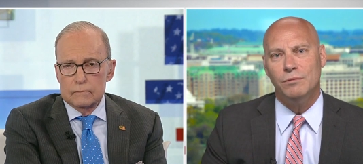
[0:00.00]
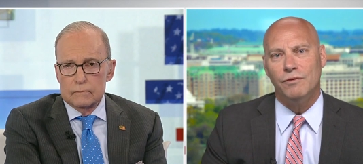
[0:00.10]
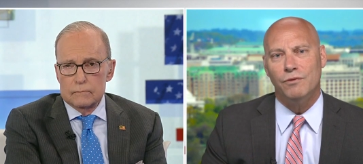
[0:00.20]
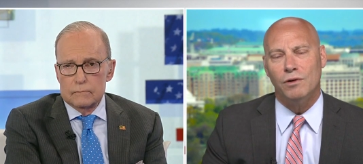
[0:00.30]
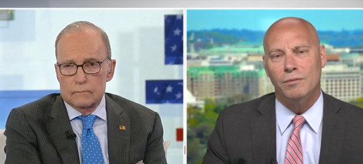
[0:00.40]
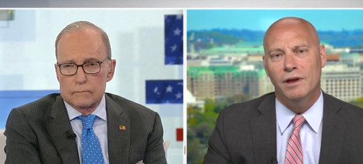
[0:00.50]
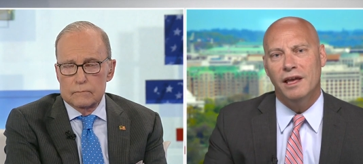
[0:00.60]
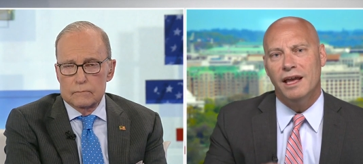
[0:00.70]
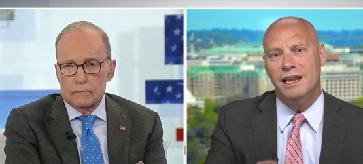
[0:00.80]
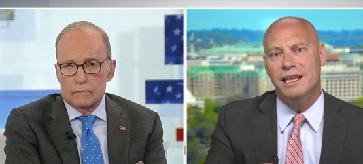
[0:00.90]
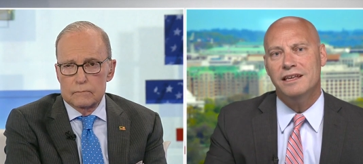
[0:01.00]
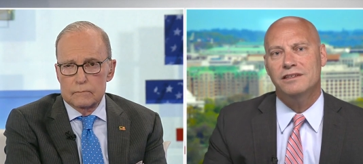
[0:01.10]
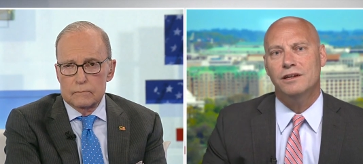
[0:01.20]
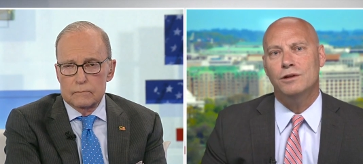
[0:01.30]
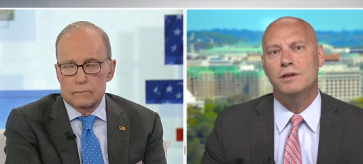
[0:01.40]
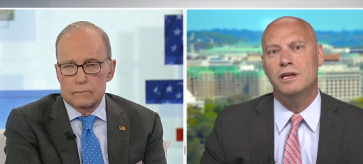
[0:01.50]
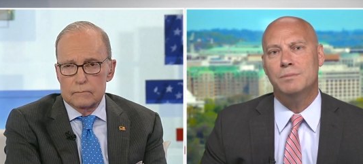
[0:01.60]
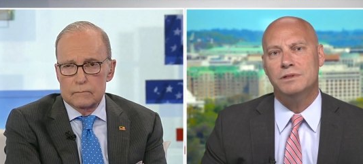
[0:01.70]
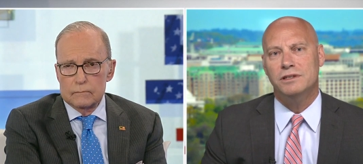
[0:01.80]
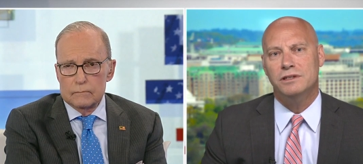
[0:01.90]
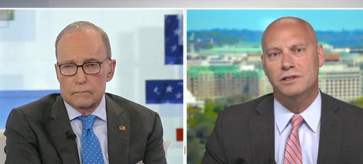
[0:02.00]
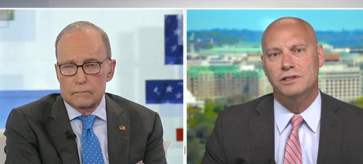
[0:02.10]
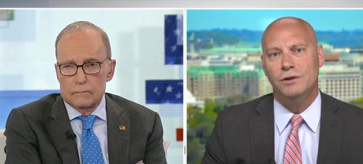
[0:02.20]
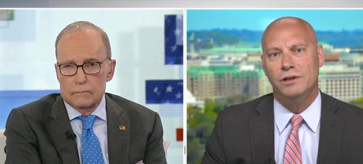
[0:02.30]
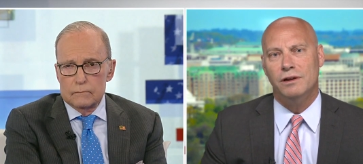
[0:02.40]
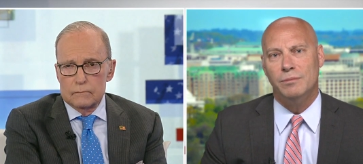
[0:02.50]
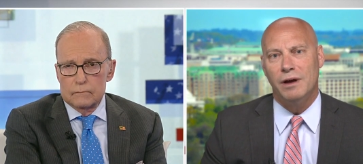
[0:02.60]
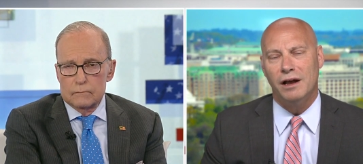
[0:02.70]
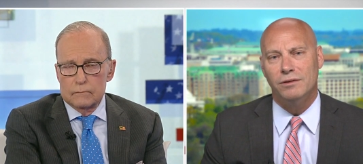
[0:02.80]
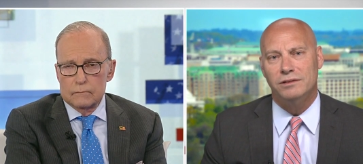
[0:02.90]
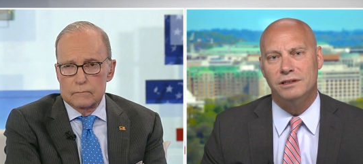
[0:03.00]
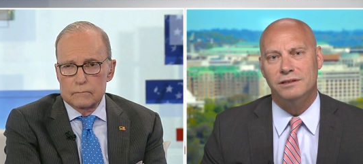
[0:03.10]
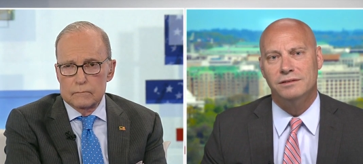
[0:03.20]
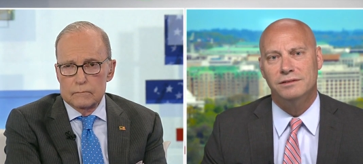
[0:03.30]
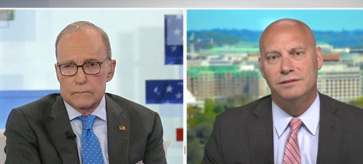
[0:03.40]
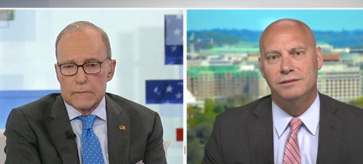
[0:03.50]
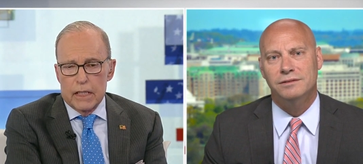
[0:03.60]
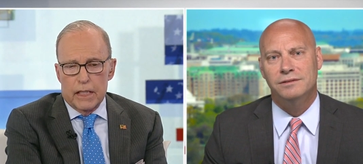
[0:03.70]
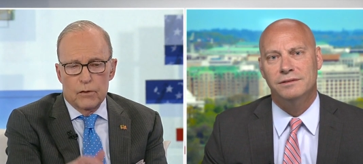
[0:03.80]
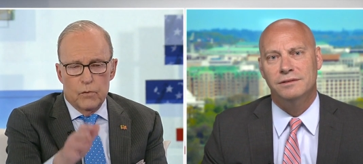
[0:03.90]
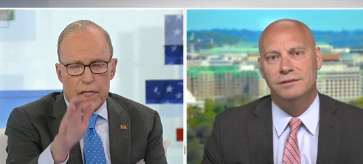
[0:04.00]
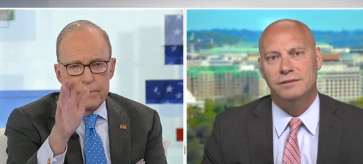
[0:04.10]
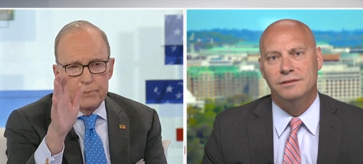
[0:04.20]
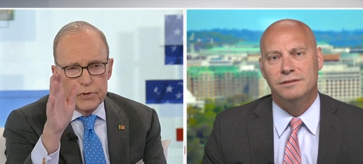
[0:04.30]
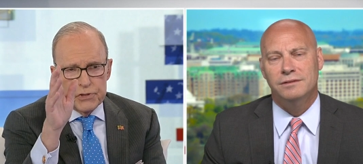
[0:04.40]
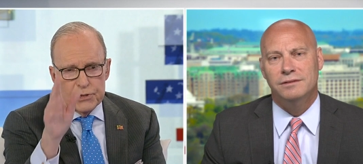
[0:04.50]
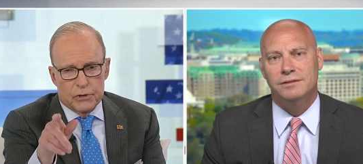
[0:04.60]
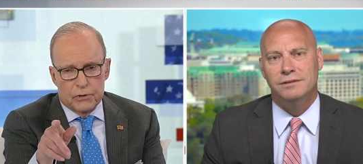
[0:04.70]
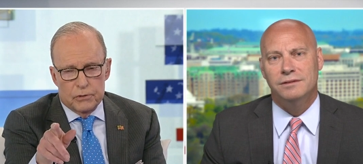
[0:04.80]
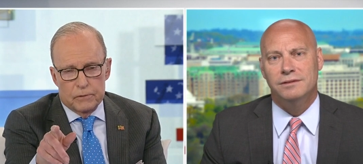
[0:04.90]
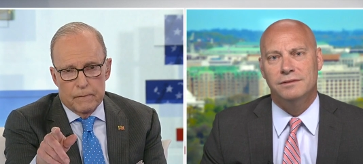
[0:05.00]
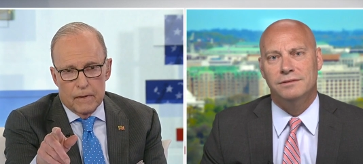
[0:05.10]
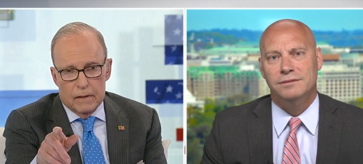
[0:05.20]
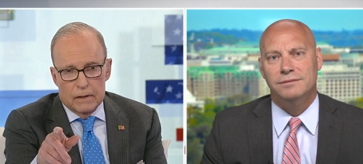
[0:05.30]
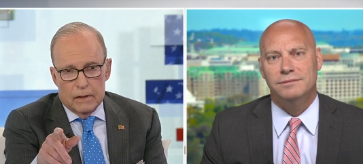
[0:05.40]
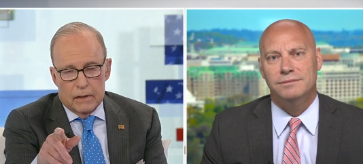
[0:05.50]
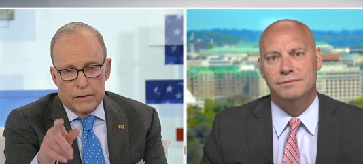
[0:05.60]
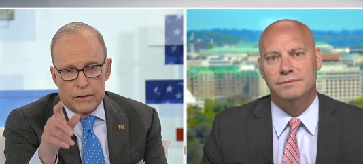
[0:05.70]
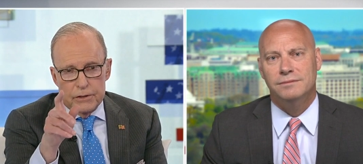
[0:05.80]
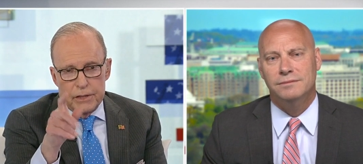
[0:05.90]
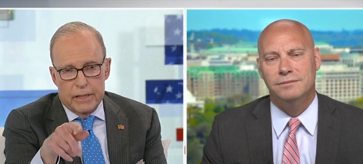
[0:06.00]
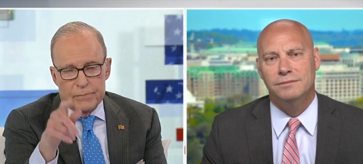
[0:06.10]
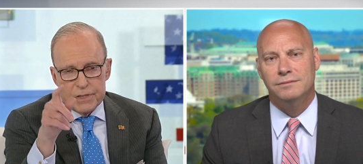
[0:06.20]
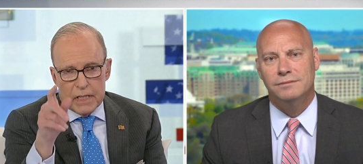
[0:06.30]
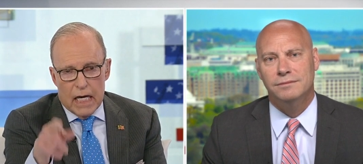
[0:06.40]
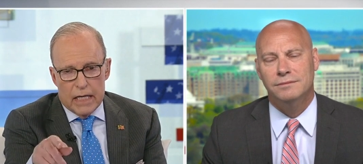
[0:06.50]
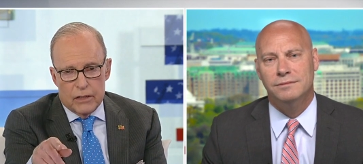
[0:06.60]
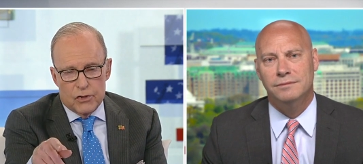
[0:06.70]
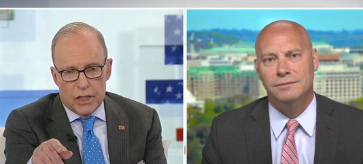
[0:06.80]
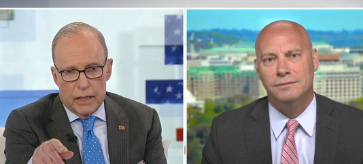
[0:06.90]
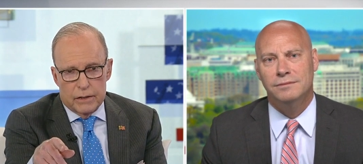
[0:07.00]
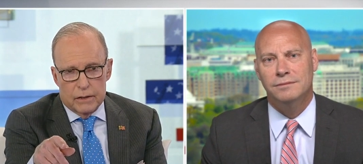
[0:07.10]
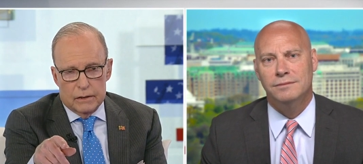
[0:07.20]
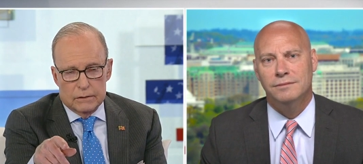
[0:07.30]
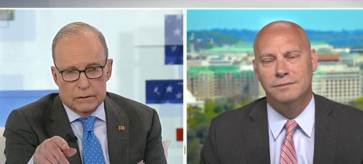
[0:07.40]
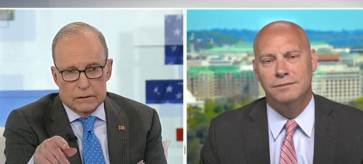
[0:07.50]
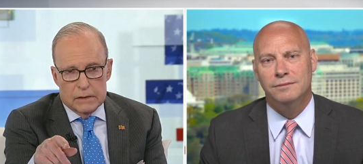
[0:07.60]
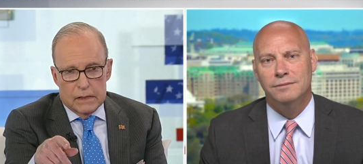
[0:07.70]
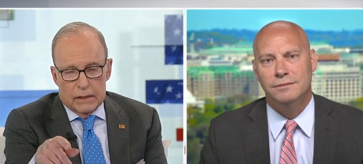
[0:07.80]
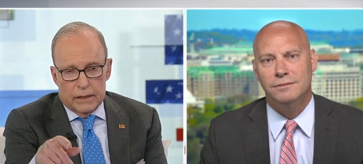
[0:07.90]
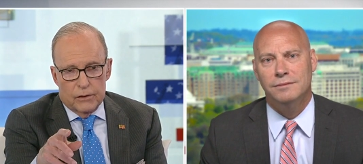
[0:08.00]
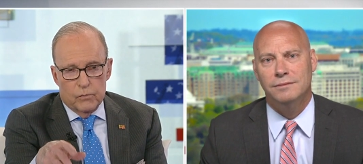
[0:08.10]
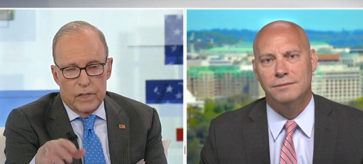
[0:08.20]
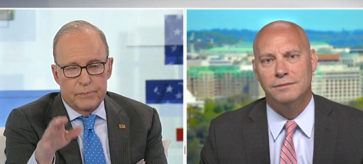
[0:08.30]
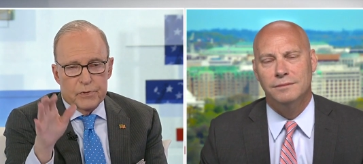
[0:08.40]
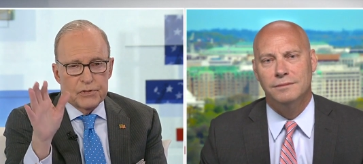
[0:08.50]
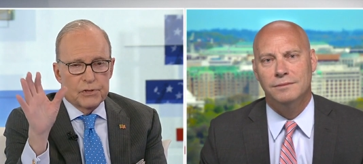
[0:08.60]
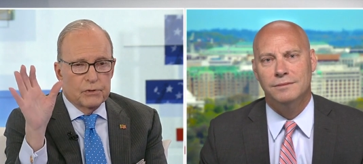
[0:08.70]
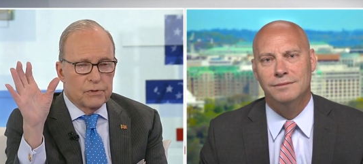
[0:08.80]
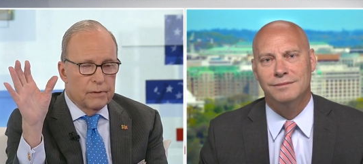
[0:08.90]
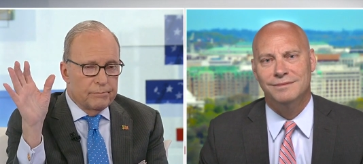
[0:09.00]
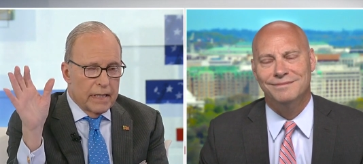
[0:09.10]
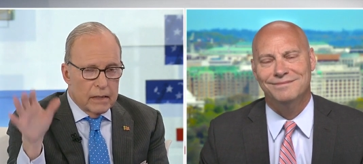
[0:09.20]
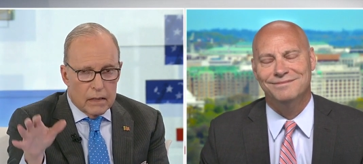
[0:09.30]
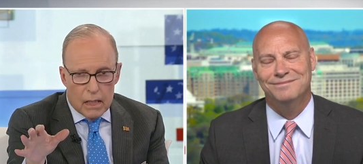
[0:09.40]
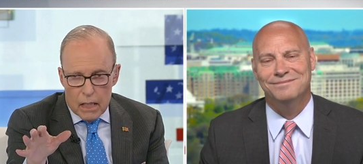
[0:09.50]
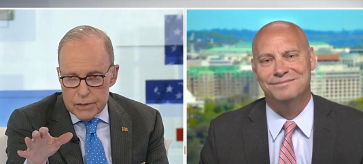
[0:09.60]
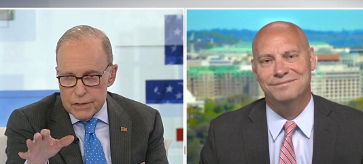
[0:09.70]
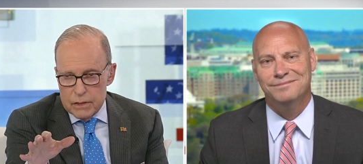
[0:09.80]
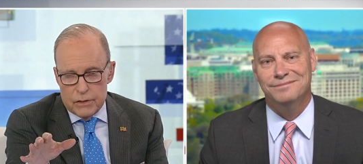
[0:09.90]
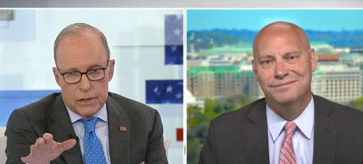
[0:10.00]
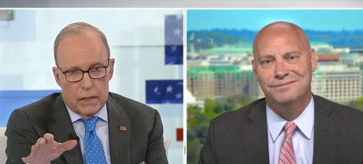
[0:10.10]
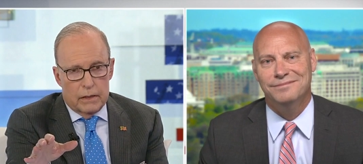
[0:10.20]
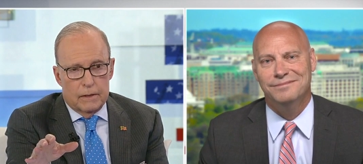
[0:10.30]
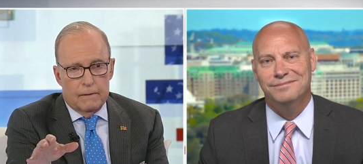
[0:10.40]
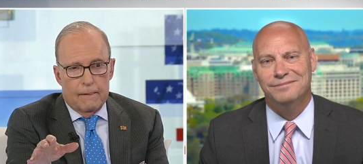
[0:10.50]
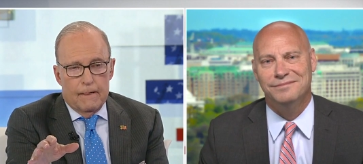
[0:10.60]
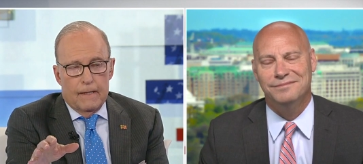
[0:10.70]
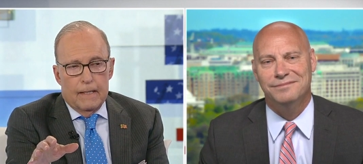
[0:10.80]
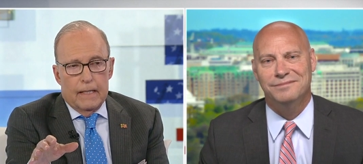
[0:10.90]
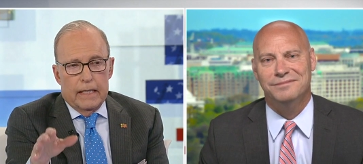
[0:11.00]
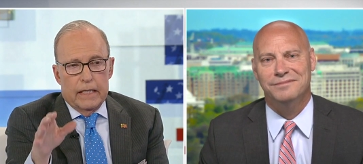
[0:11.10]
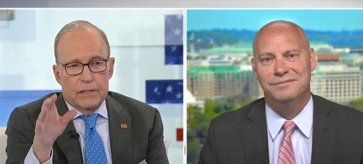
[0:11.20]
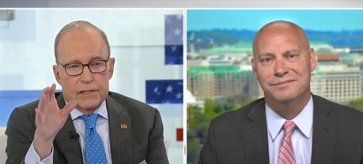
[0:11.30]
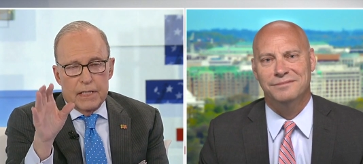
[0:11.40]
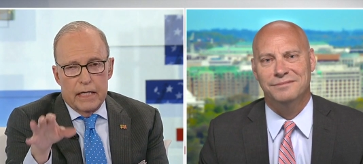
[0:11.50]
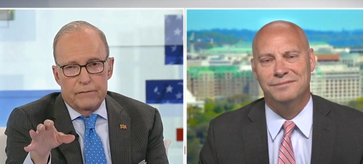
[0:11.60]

Speaker 1: reform, and he's in a unique position to show their hypocrisy. Can we pursue
Speaker 2: the Tim Scott agenda? Can we pursue the Ben Carson agenda? Instead